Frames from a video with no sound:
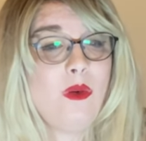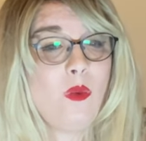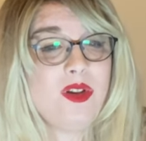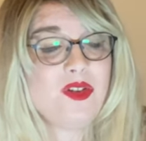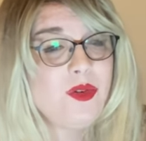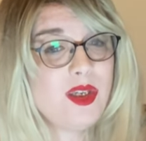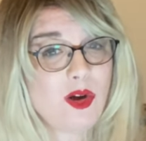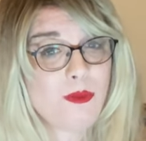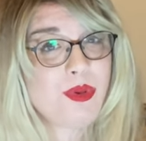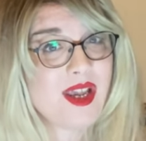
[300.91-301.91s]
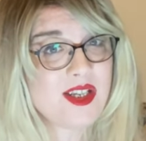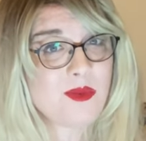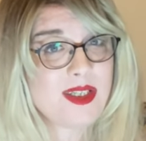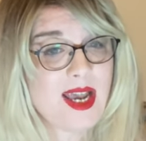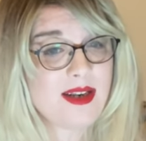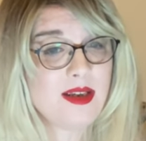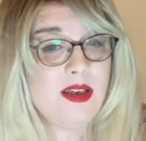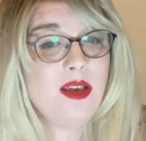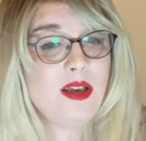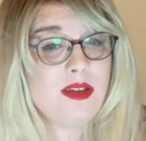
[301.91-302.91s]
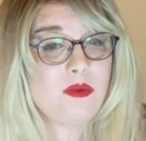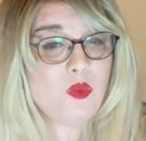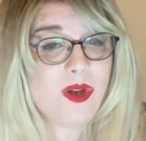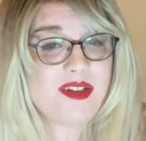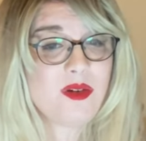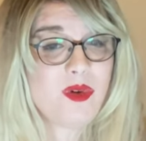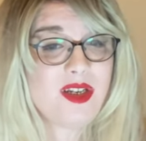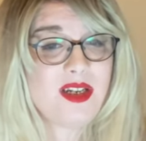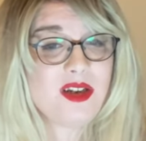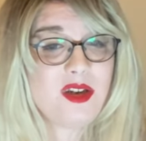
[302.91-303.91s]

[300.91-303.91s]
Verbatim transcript: once all the old players were dead, when someone needed a